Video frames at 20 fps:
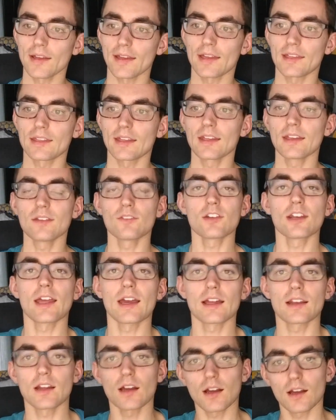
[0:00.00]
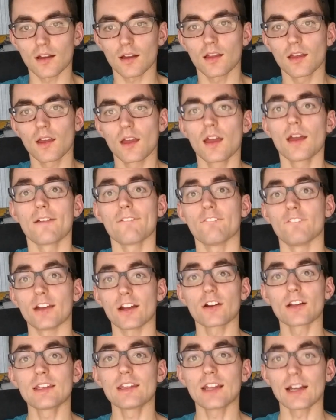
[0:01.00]
And they even had a
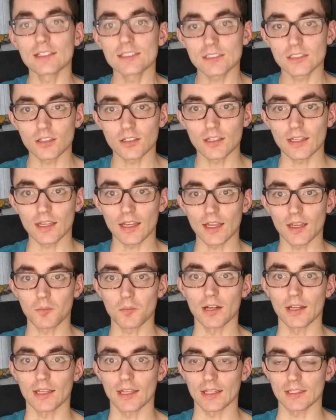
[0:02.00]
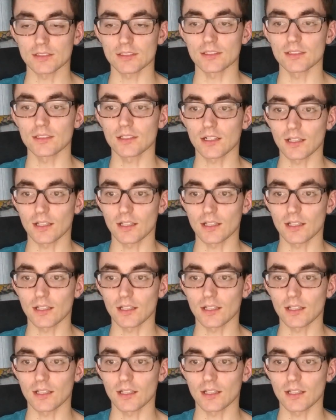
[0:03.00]
very nice looking game against